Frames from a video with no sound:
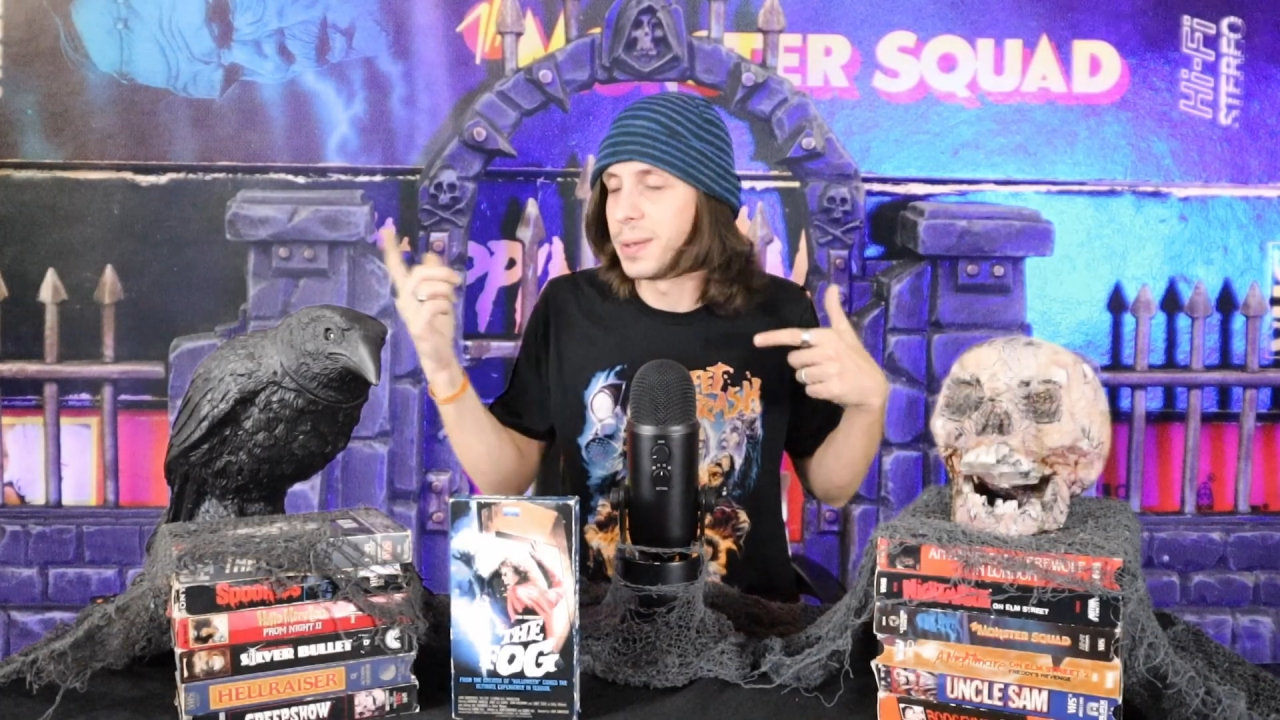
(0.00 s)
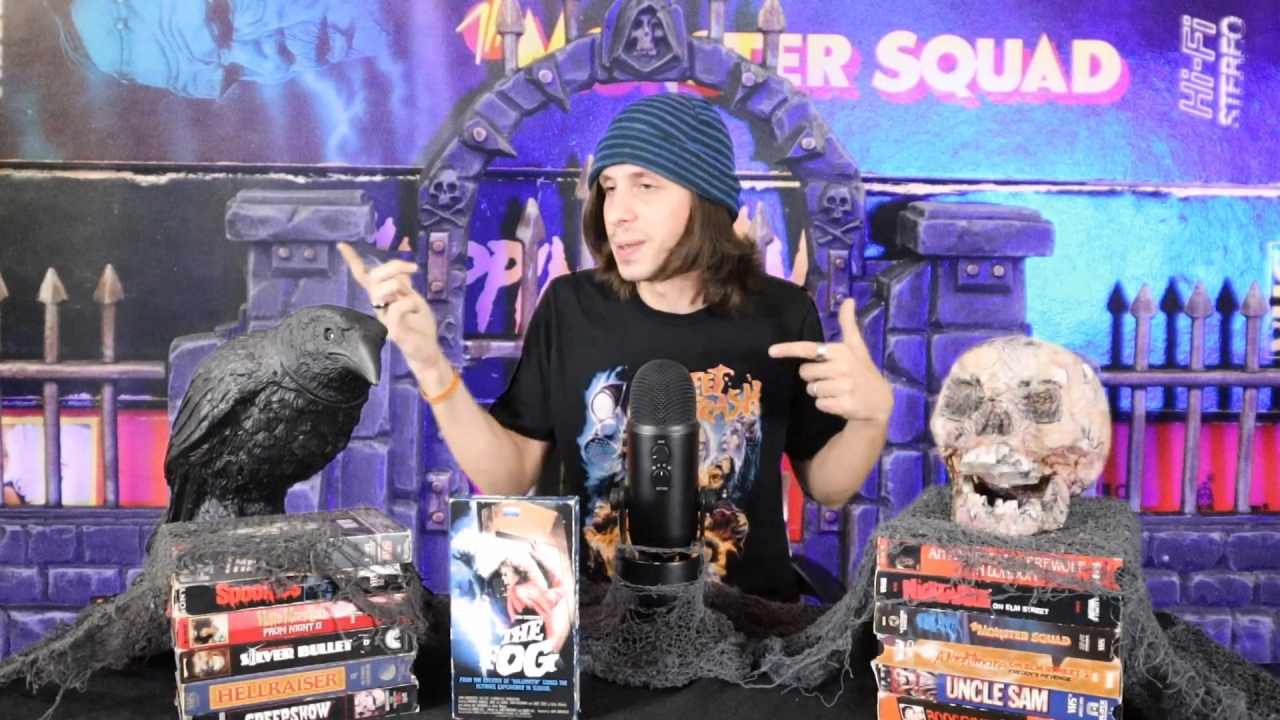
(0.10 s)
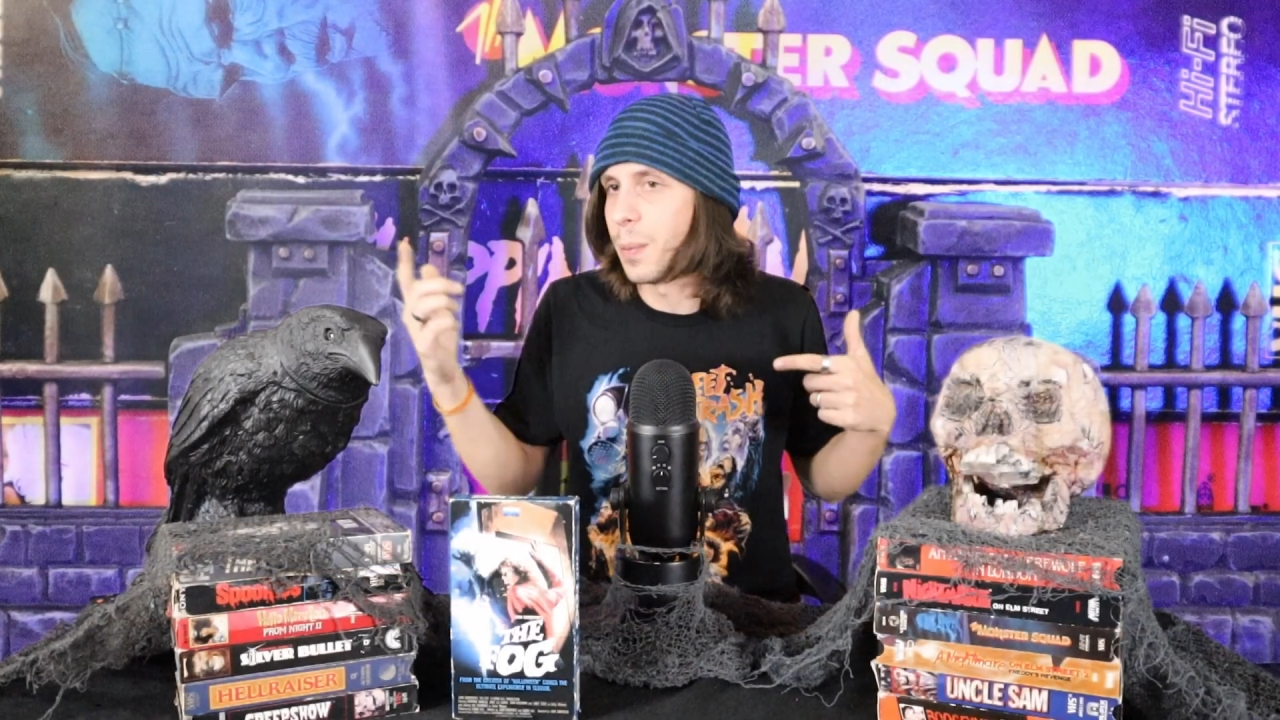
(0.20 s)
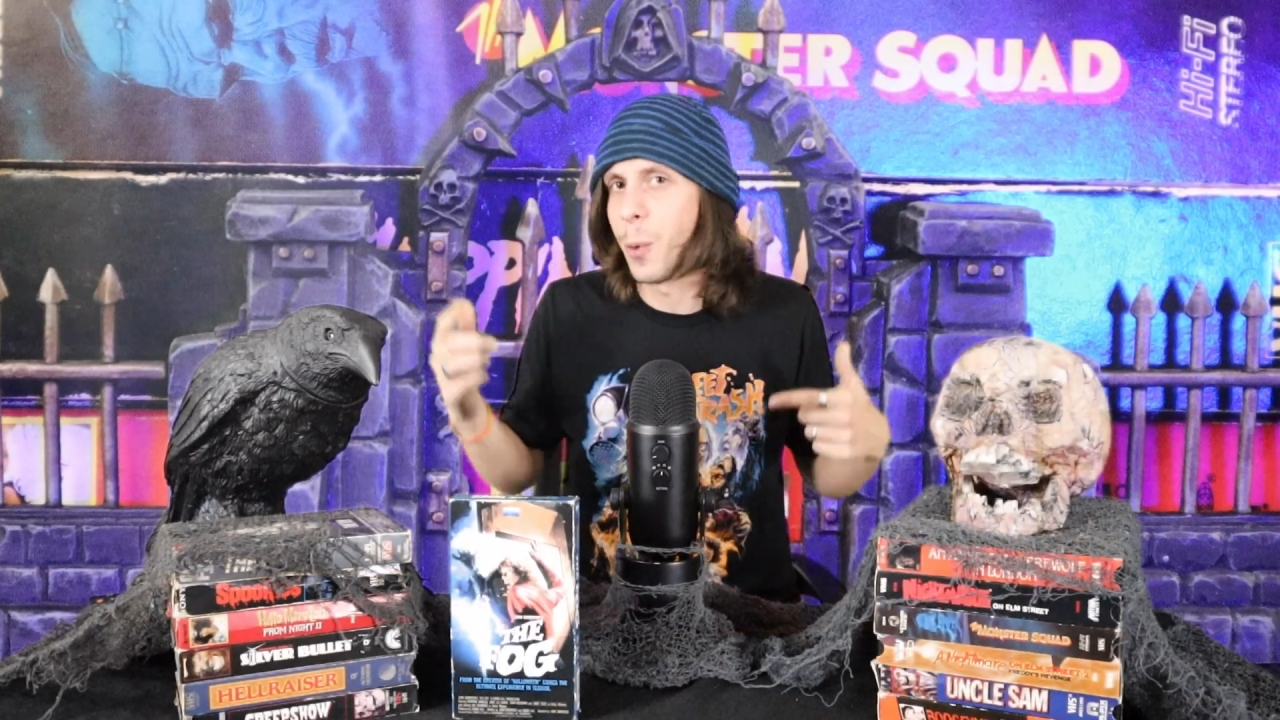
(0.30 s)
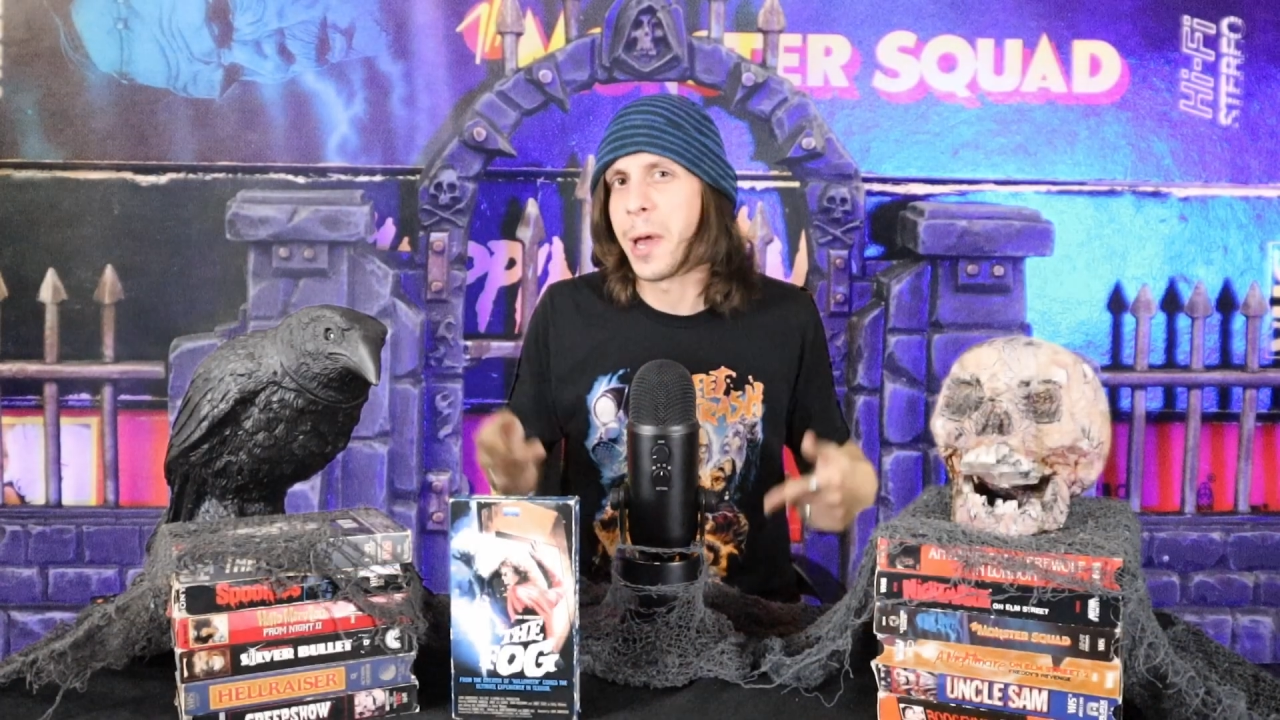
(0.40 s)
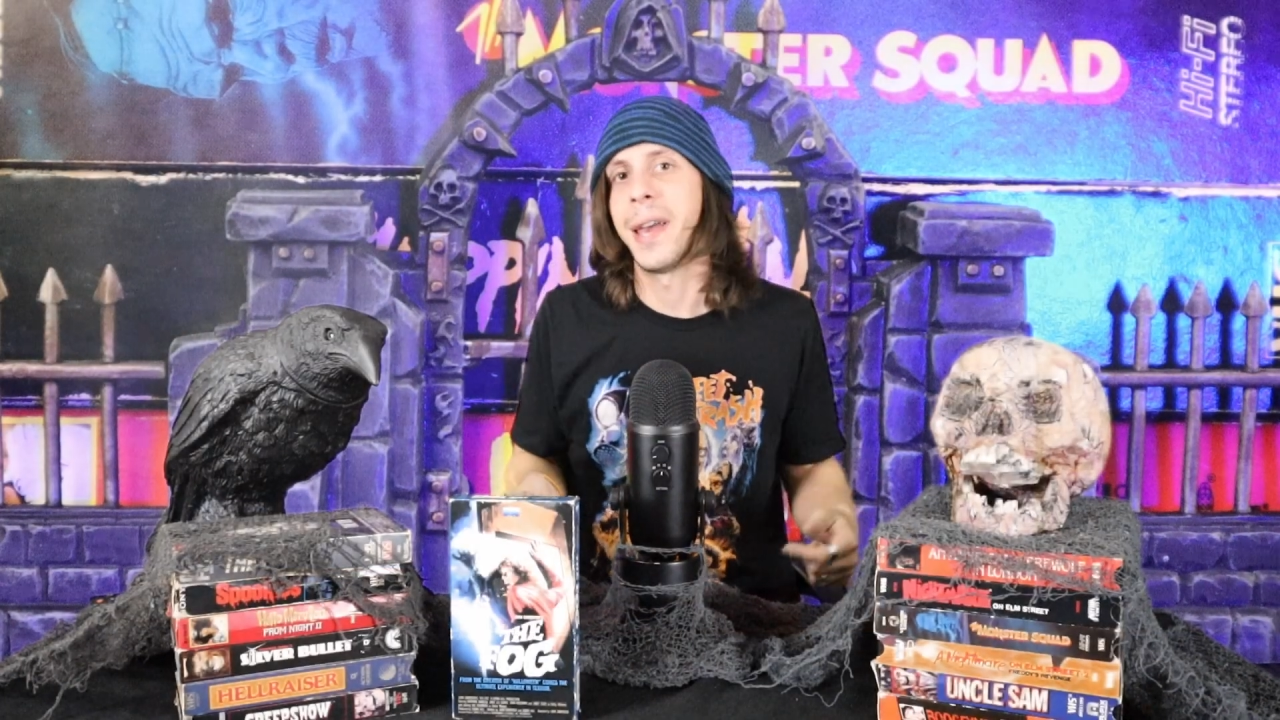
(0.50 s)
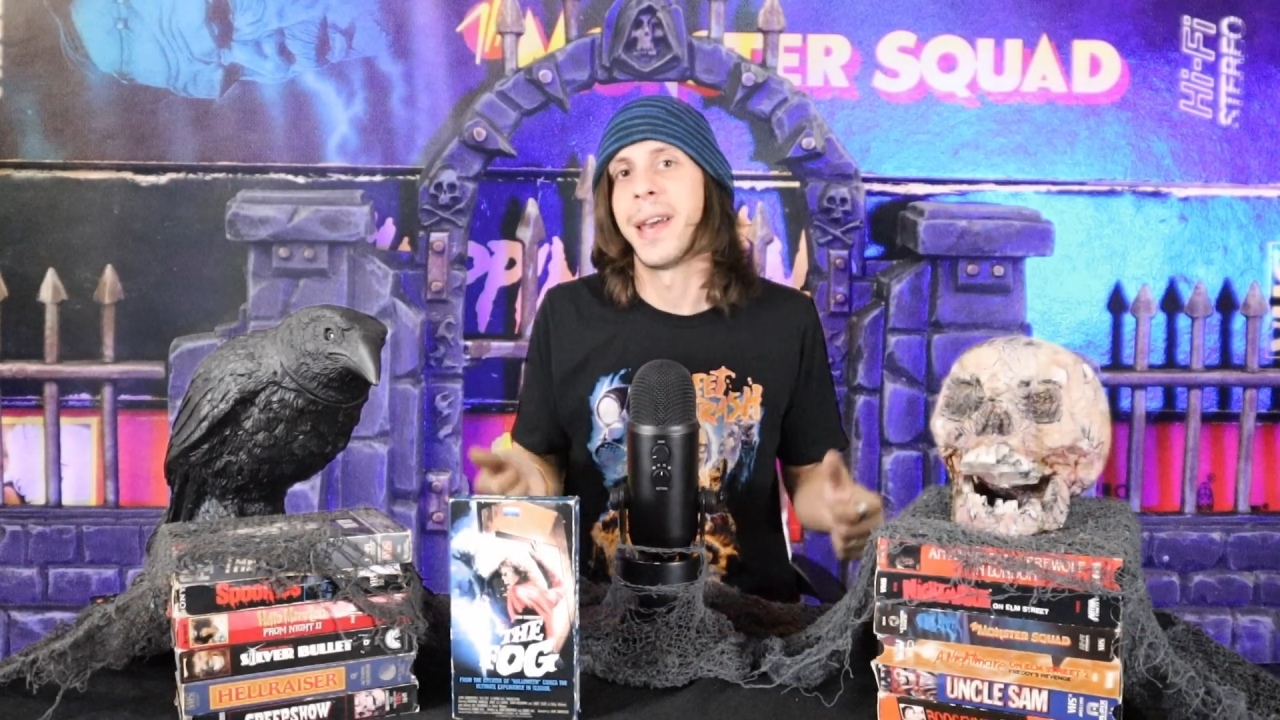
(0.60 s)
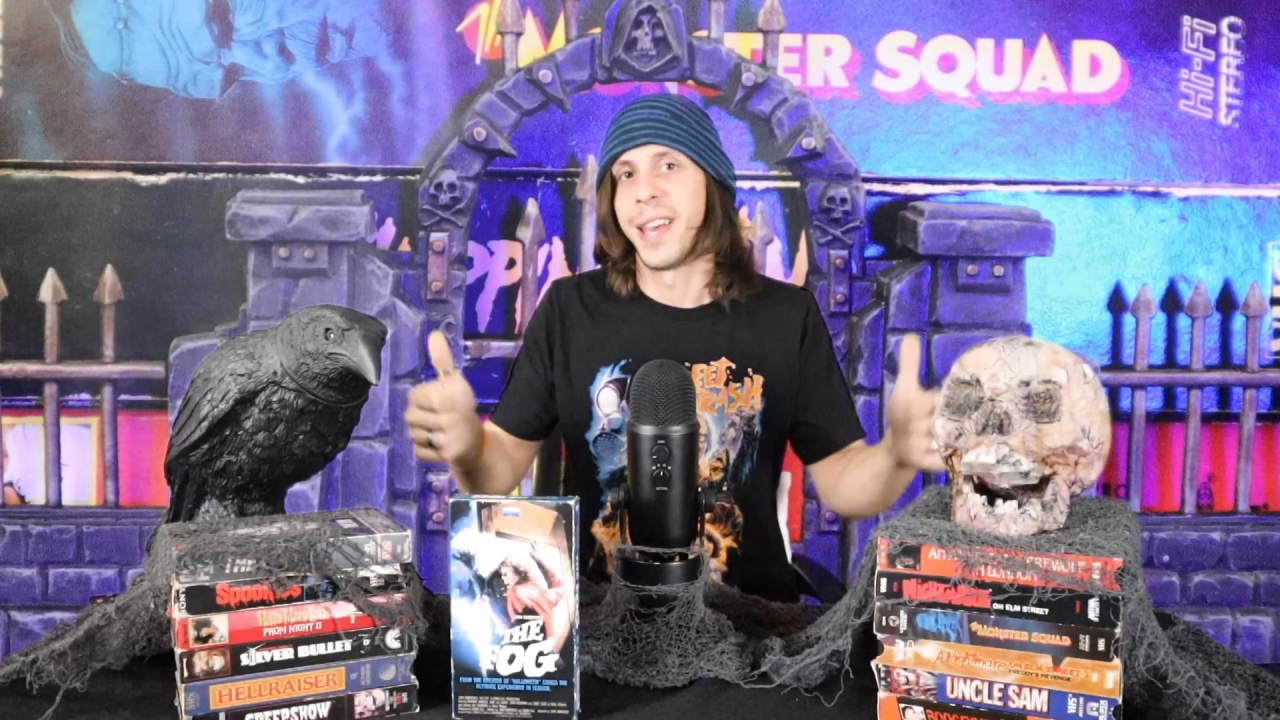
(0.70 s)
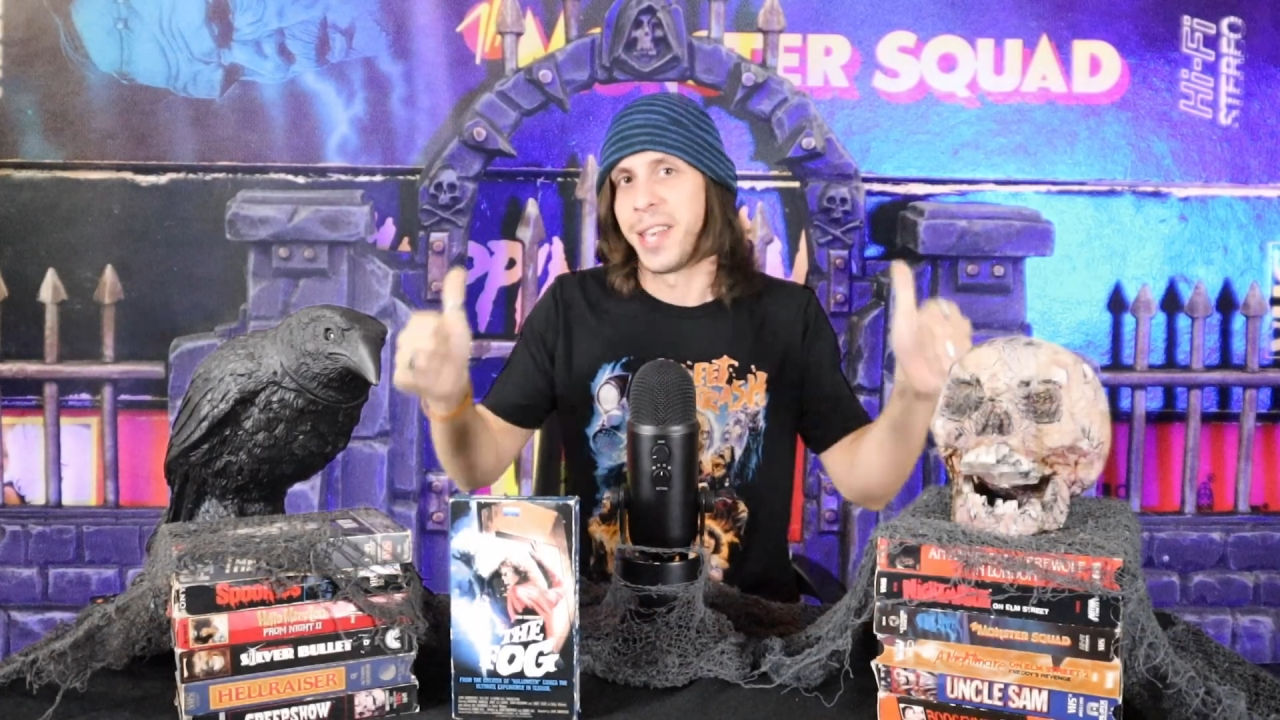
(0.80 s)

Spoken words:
someway,